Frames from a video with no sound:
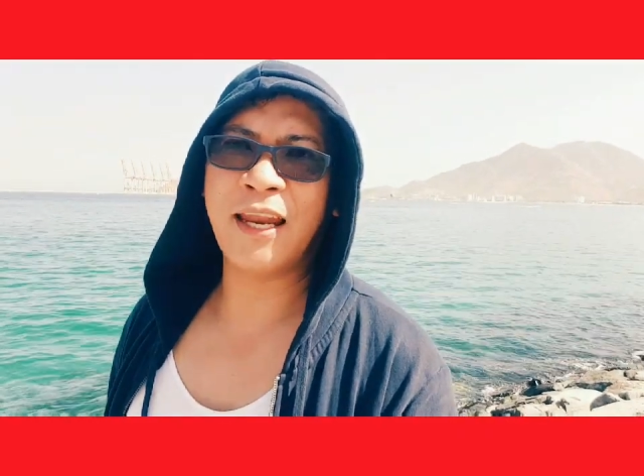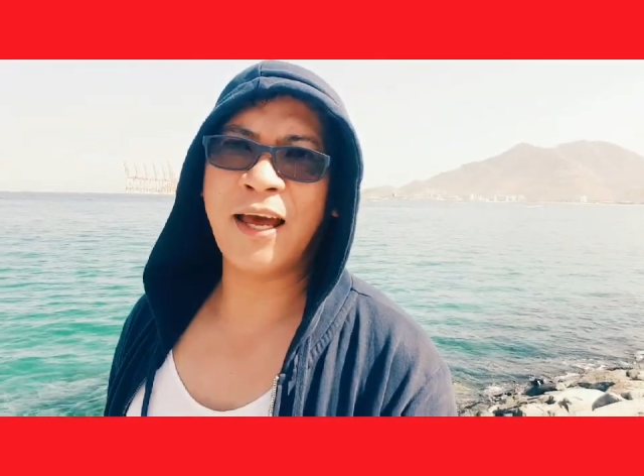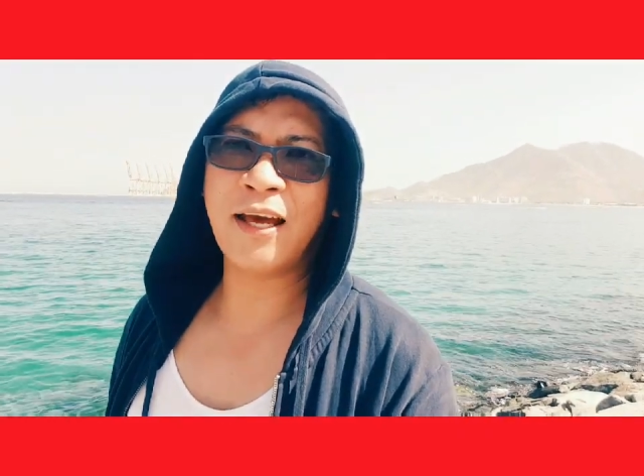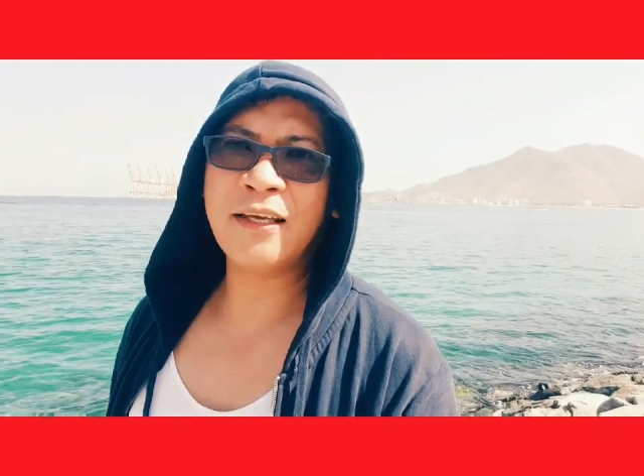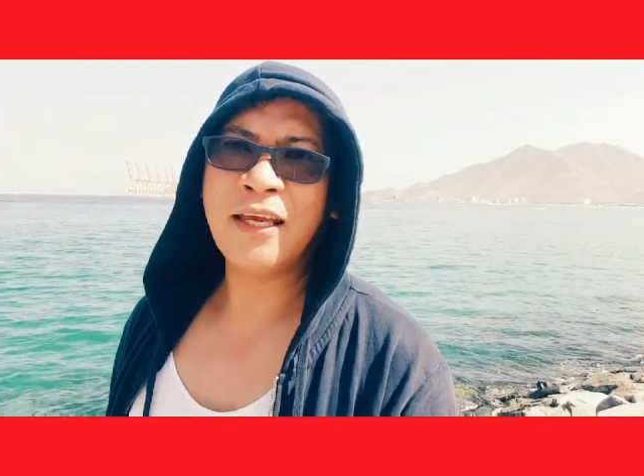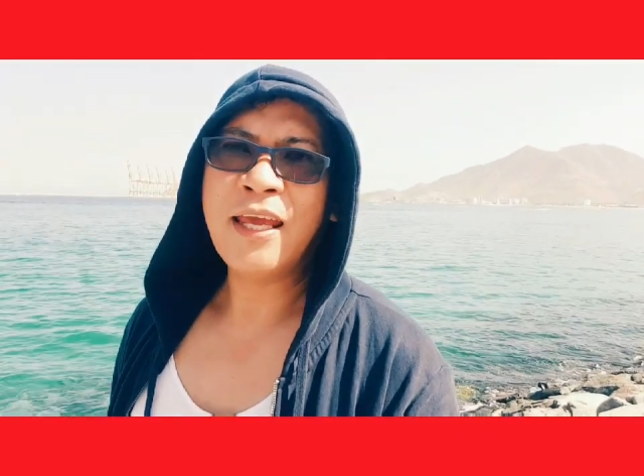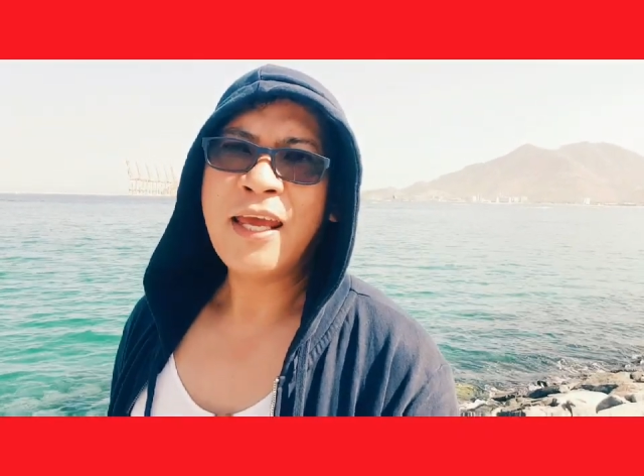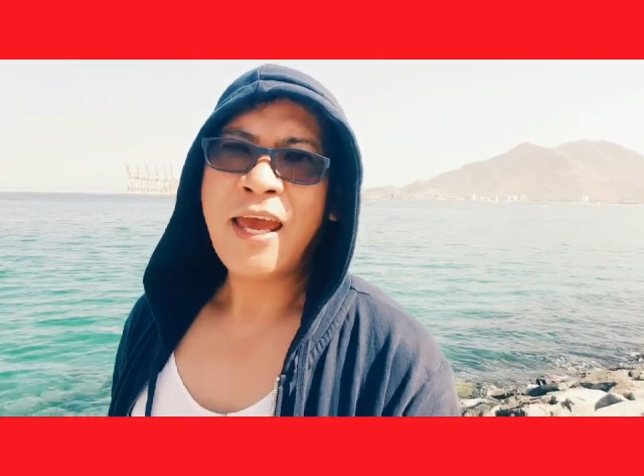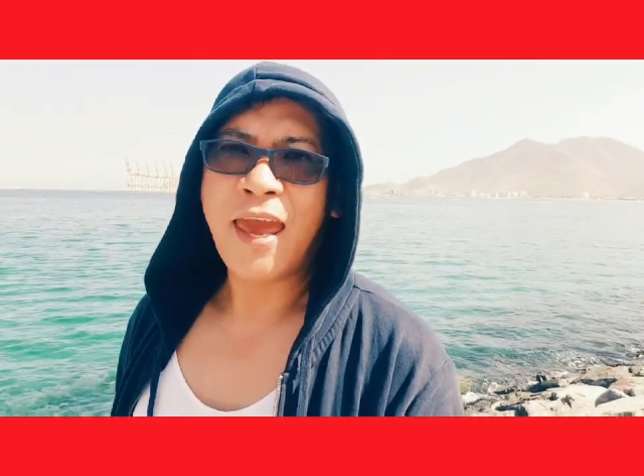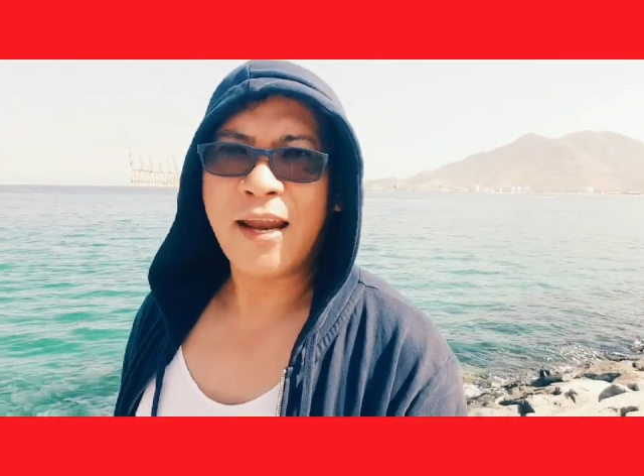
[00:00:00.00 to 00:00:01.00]
Ilang,
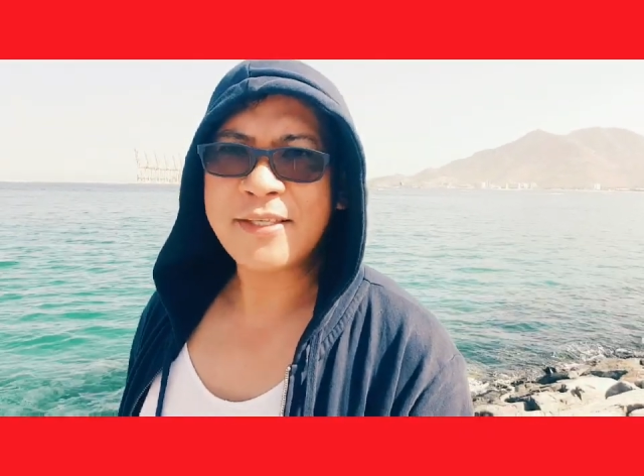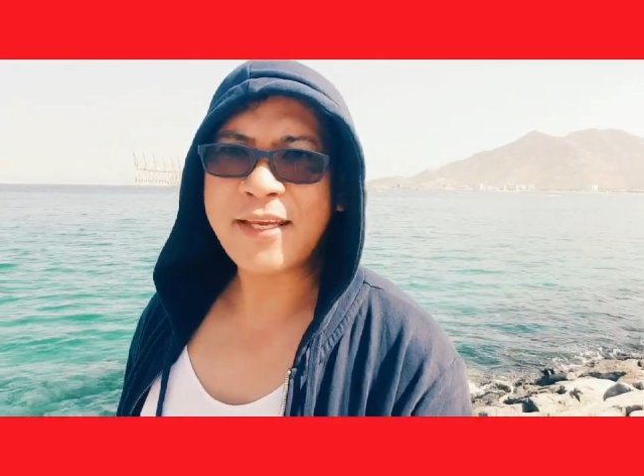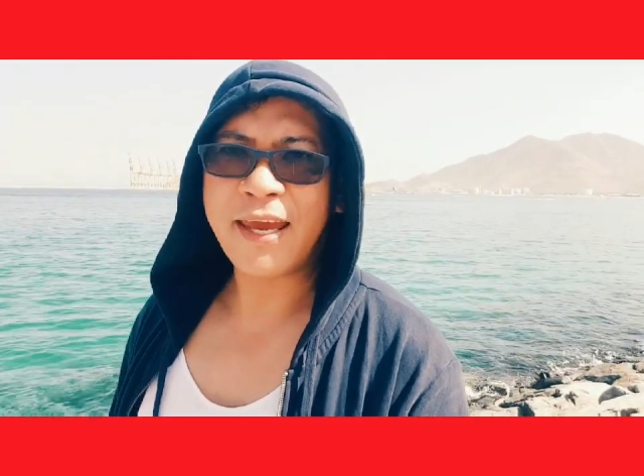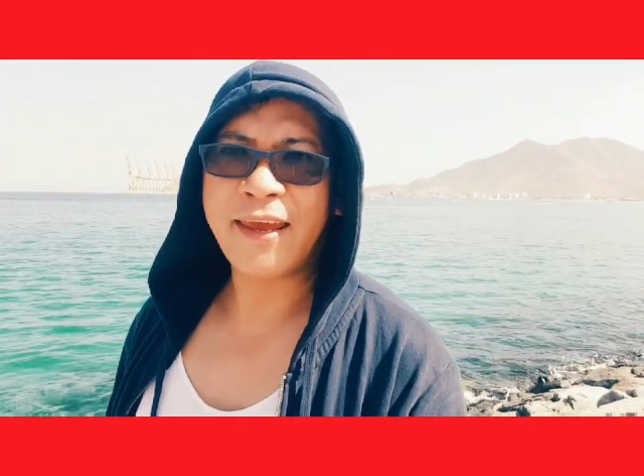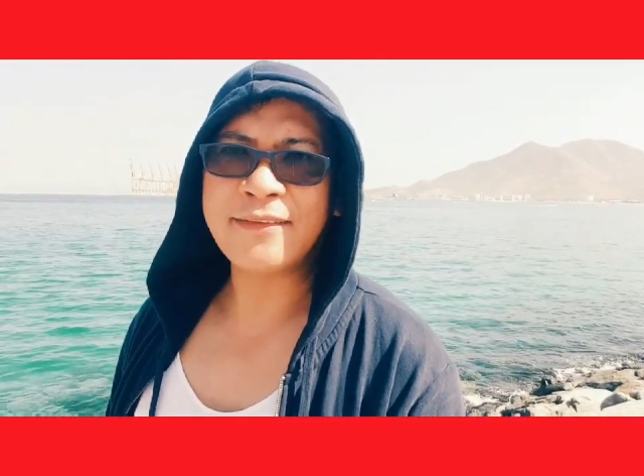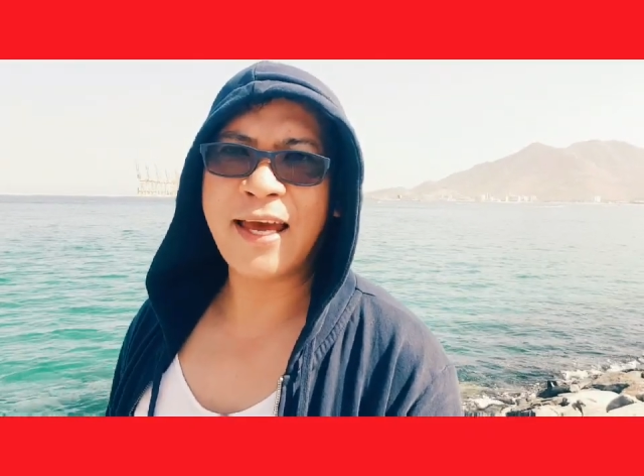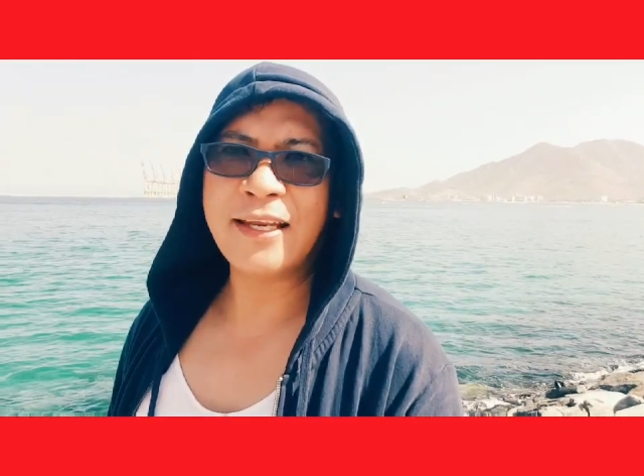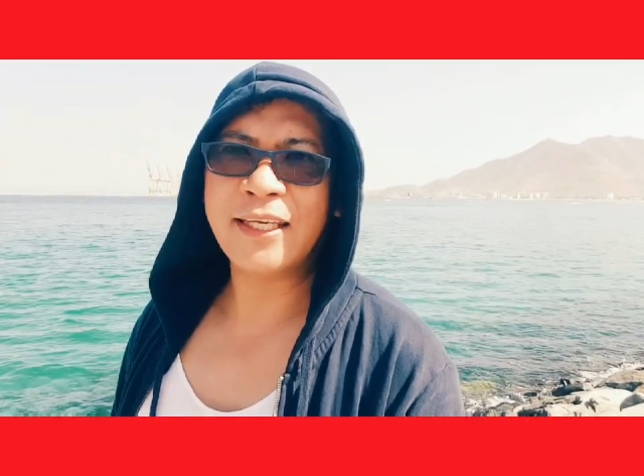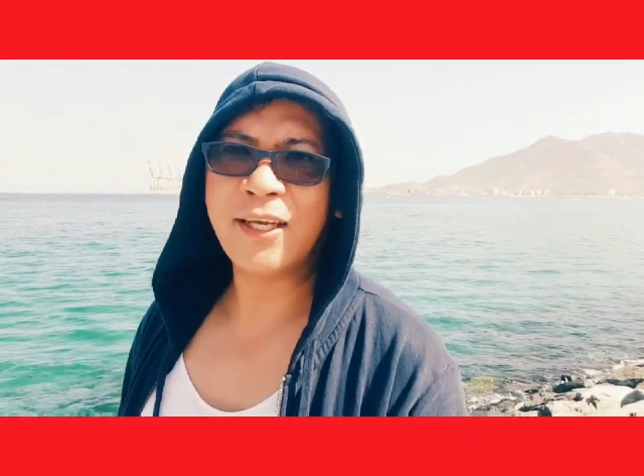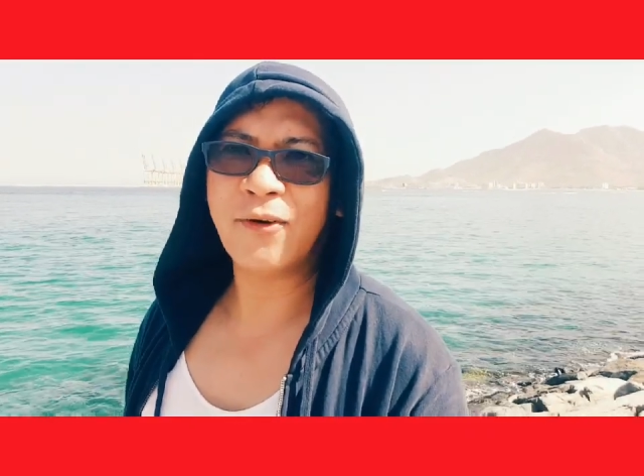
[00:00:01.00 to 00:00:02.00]
Elsa and
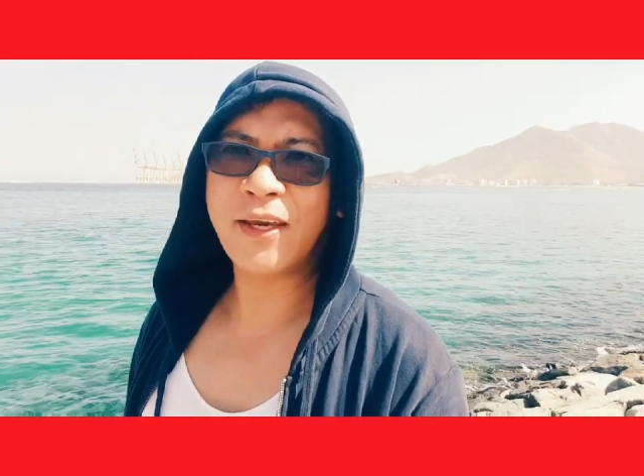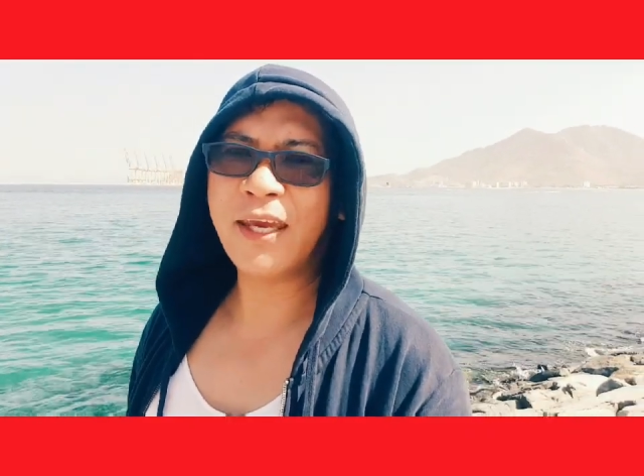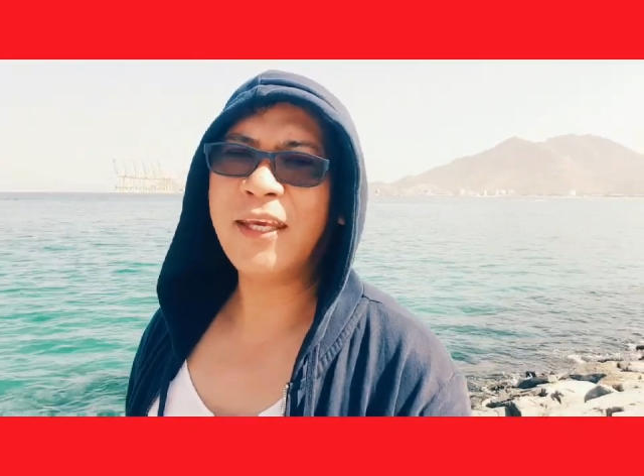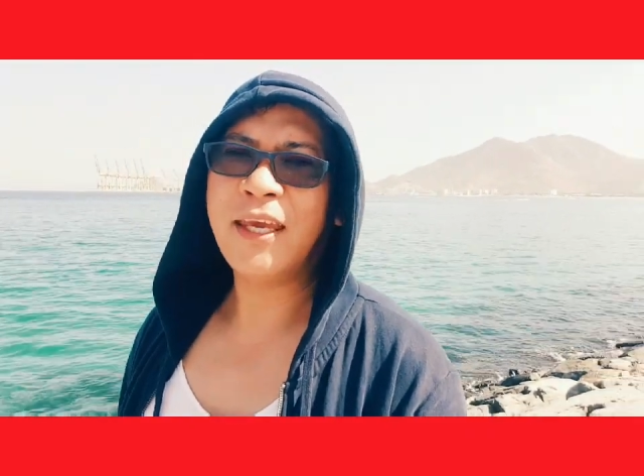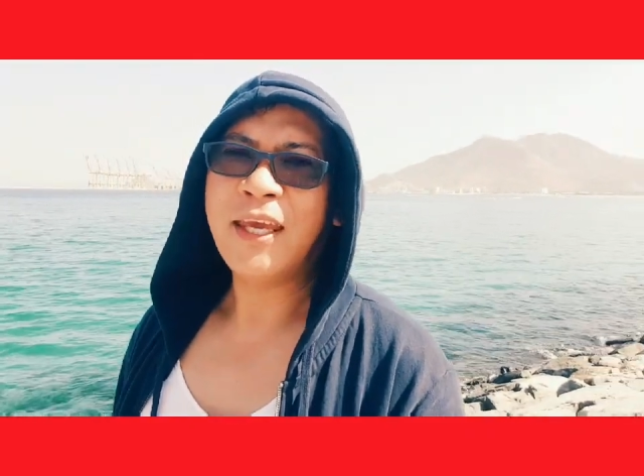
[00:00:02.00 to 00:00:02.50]
Danny, okay,